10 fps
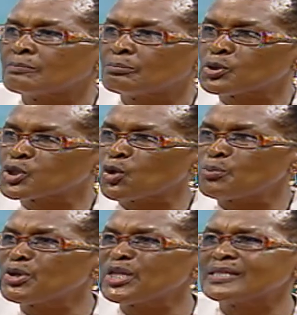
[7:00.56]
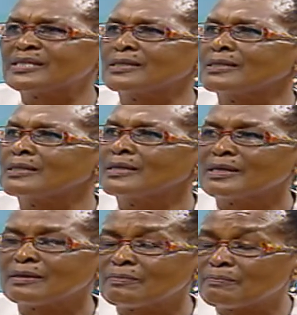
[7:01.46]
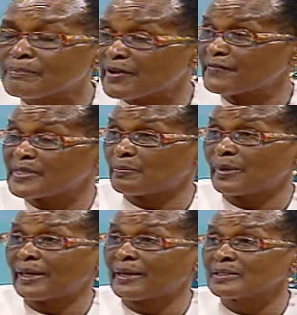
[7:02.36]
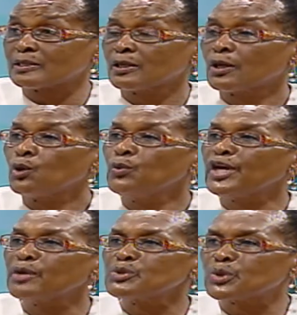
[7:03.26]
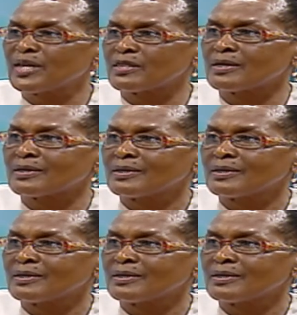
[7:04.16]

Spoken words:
port community, private players, we came together